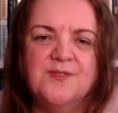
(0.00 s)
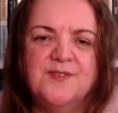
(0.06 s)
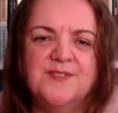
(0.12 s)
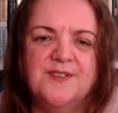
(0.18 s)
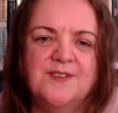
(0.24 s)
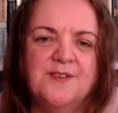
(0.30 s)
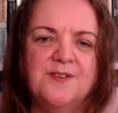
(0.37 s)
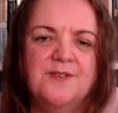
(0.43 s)

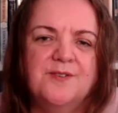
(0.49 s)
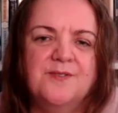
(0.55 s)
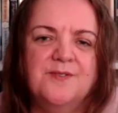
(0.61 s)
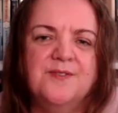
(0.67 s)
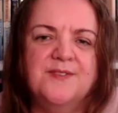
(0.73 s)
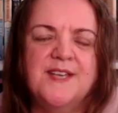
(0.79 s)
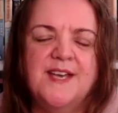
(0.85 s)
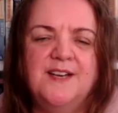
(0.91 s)

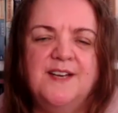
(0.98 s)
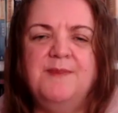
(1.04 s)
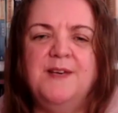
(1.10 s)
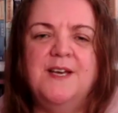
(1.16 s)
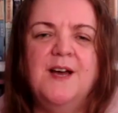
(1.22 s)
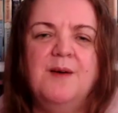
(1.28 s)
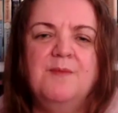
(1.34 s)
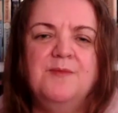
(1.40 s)
circles and have
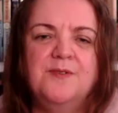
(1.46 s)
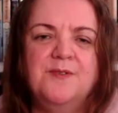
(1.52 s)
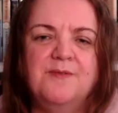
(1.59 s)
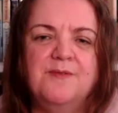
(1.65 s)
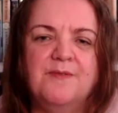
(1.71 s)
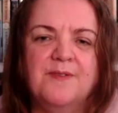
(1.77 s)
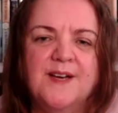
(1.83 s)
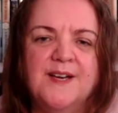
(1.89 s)
become good
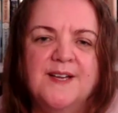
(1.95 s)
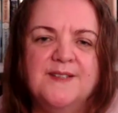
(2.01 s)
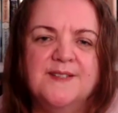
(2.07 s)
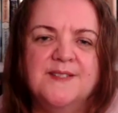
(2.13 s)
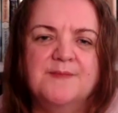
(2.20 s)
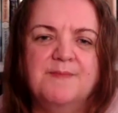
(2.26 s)
friends.